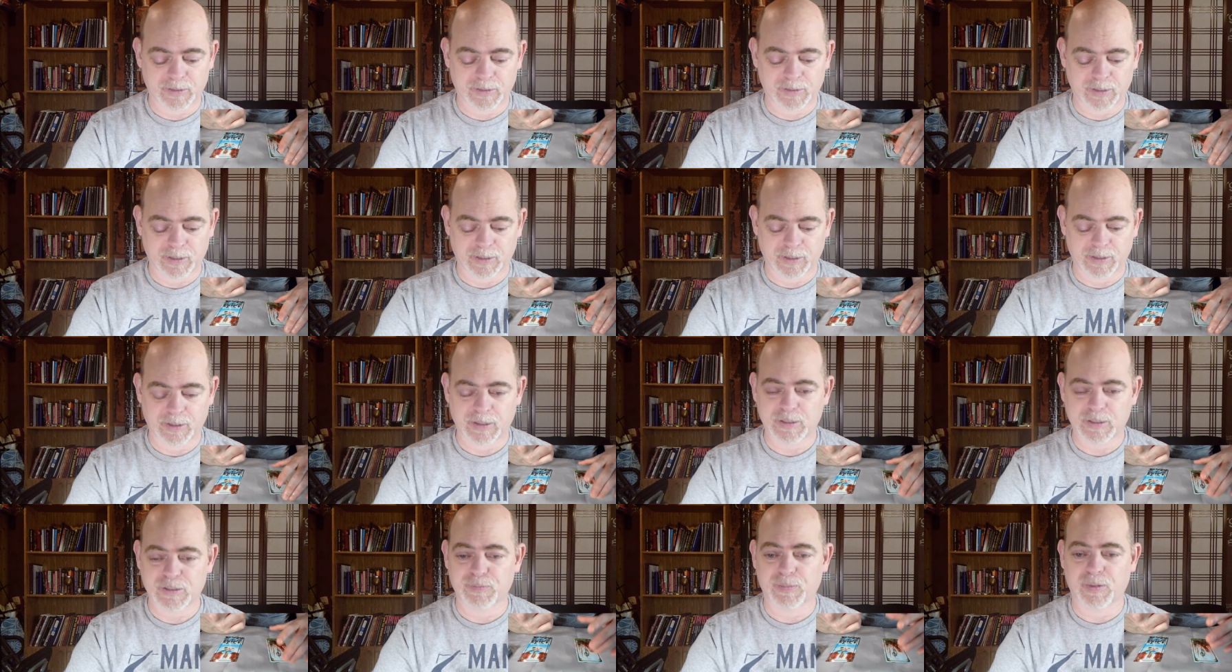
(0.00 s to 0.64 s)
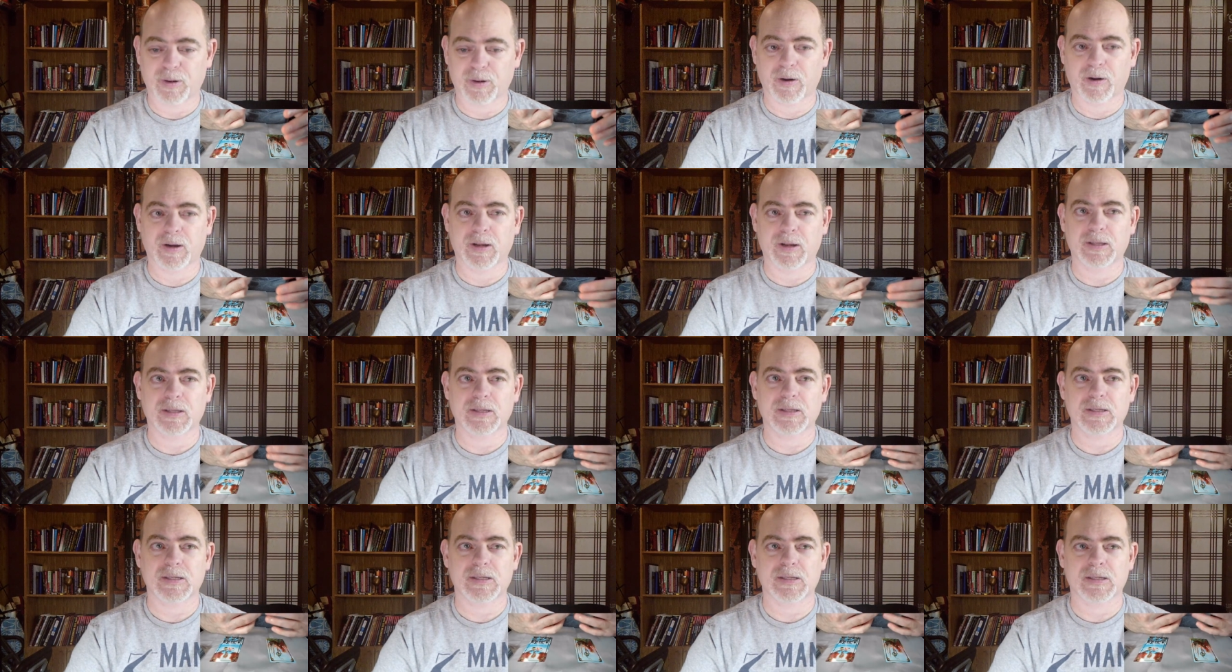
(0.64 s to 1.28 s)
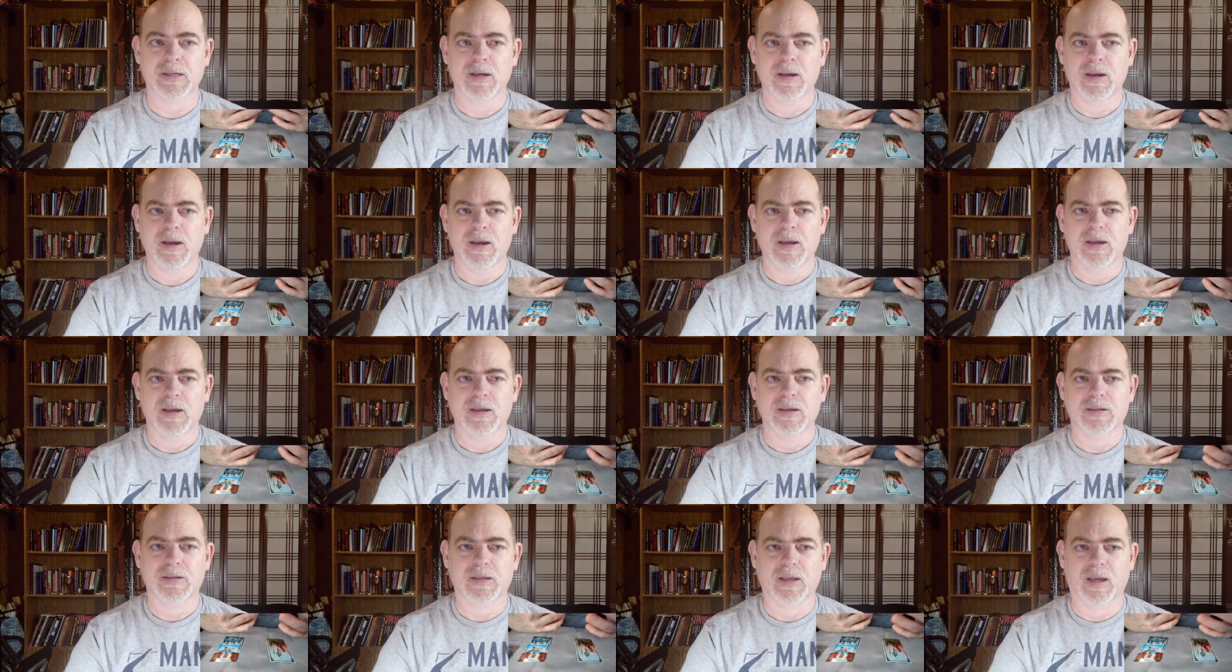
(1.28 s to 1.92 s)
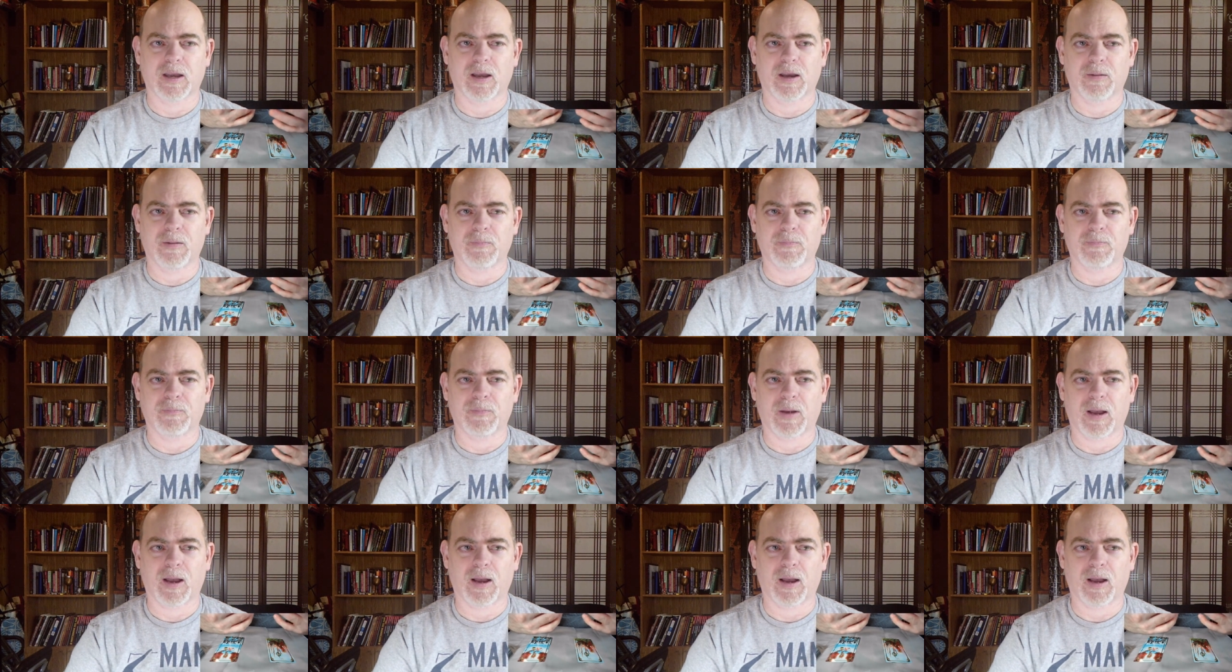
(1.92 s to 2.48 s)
and experience some